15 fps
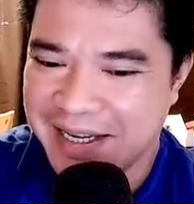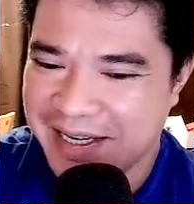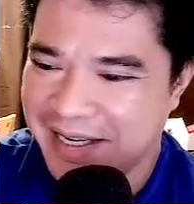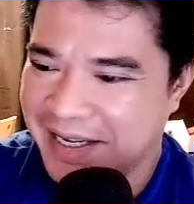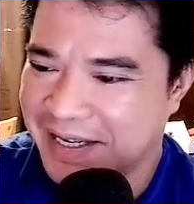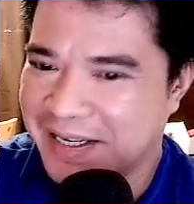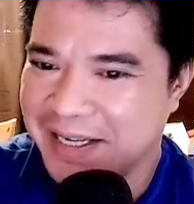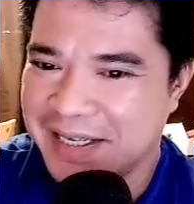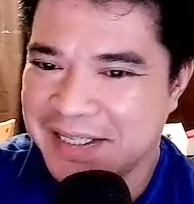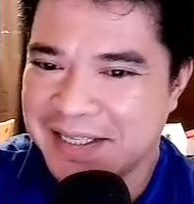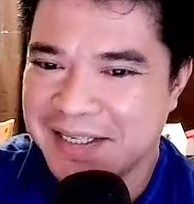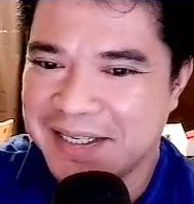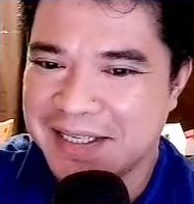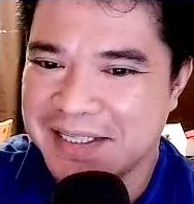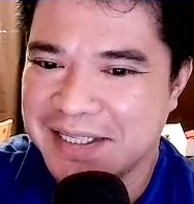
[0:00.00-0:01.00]
Okay, so
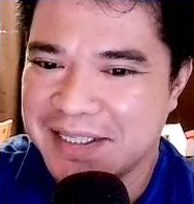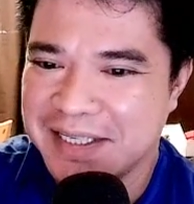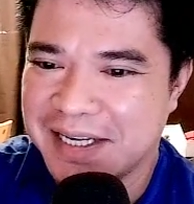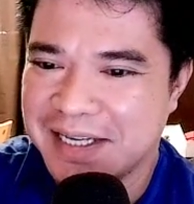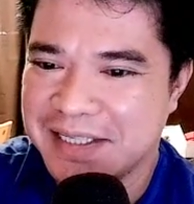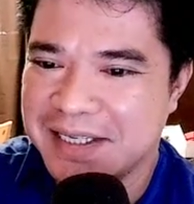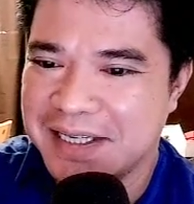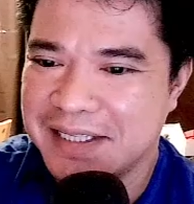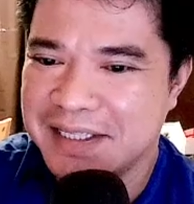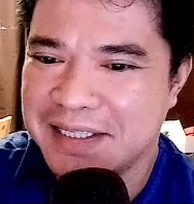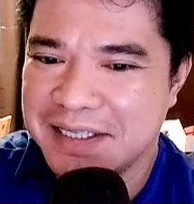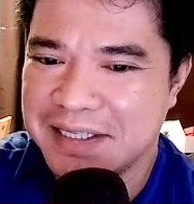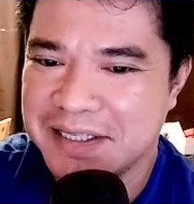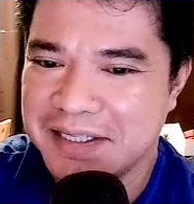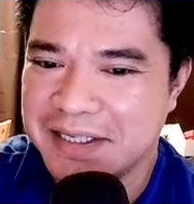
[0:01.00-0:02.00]
let's challenge
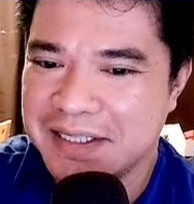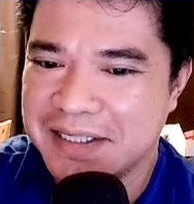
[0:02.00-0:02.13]
this. So this